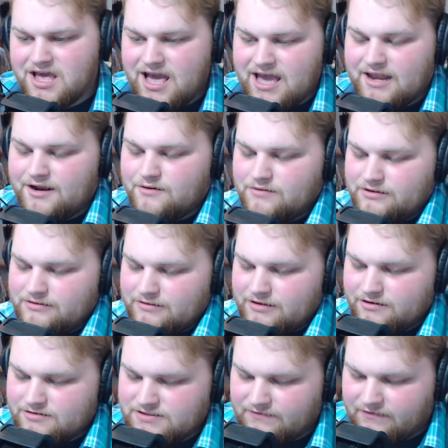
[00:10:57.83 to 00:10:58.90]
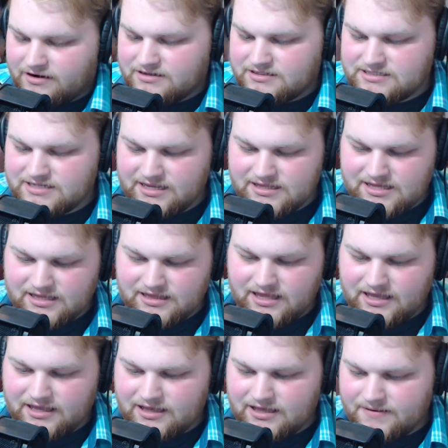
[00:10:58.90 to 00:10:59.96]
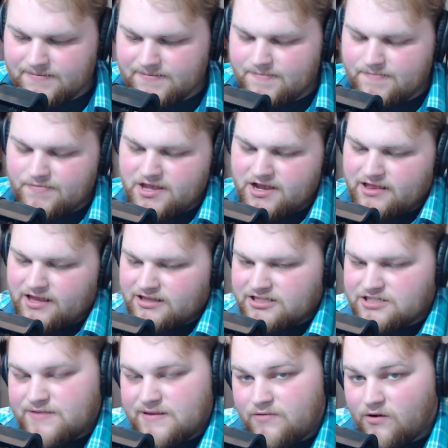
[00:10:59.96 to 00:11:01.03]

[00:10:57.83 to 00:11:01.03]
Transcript: and I don't really want to go as far as to say that, like, a lot of these people are